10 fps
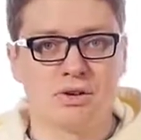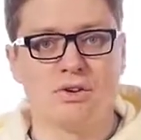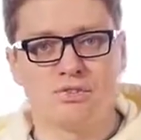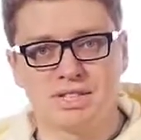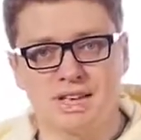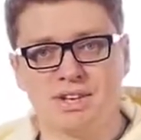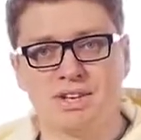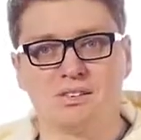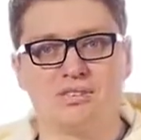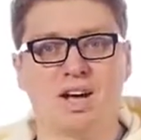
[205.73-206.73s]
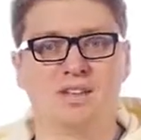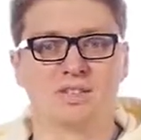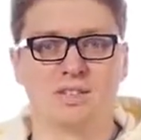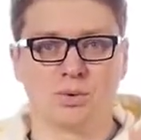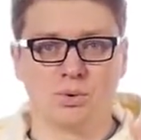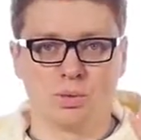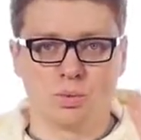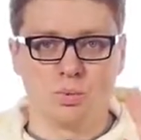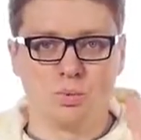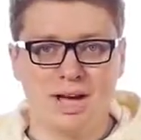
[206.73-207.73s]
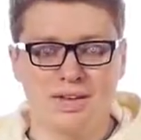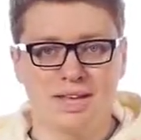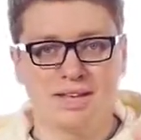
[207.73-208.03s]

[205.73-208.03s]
of 7 and 5 is equal to 1,